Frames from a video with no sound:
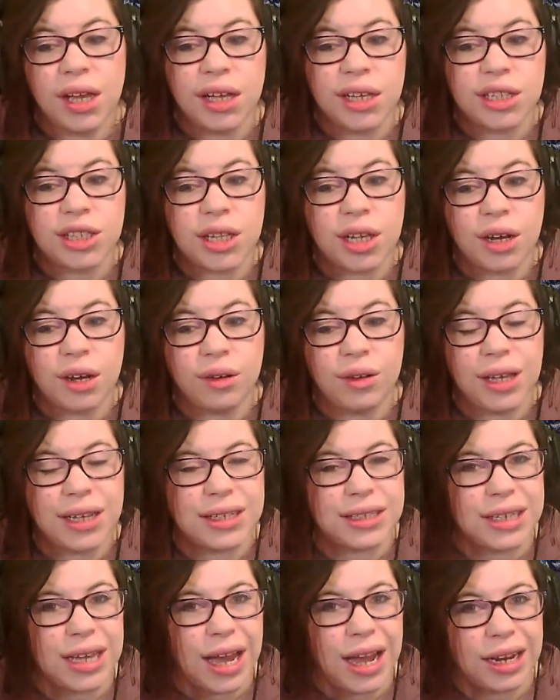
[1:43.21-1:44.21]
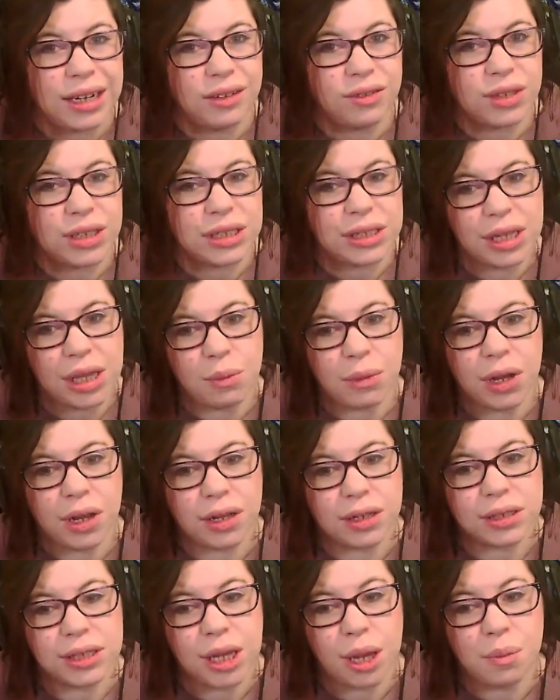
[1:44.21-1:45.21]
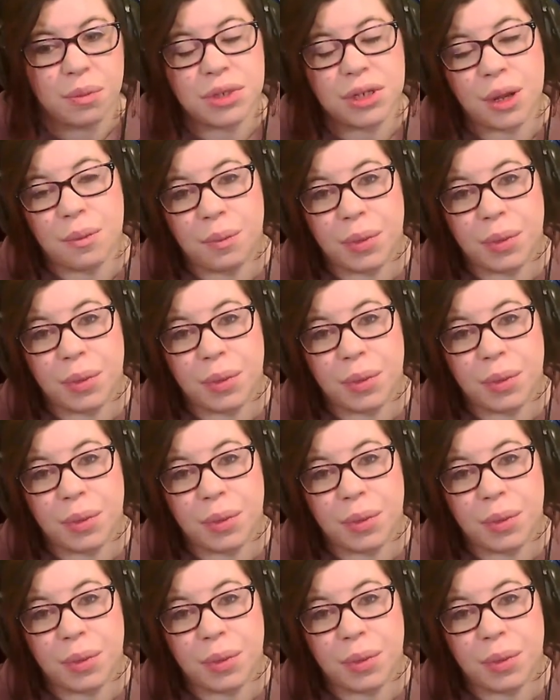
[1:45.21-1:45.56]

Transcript: So it's kind of the same concept,